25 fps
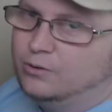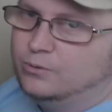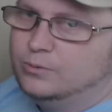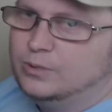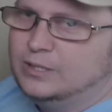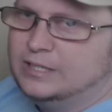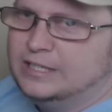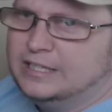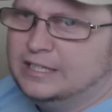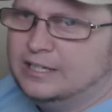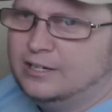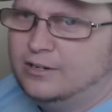
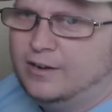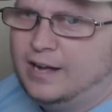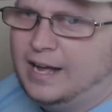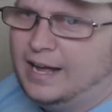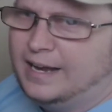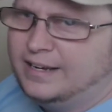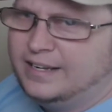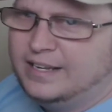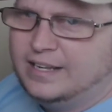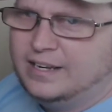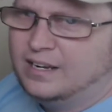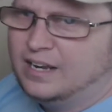well,
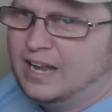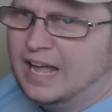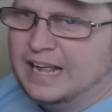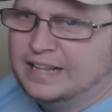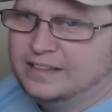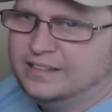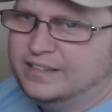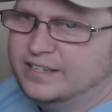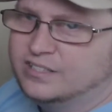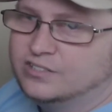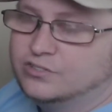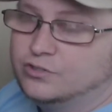I didn't
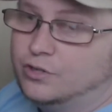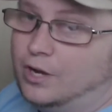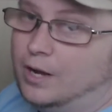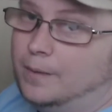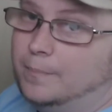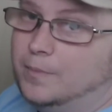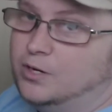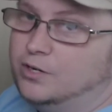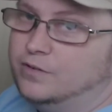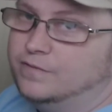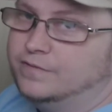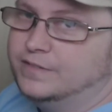like this, so I
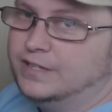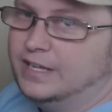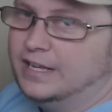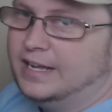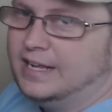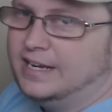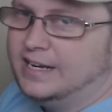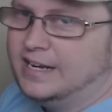moved it.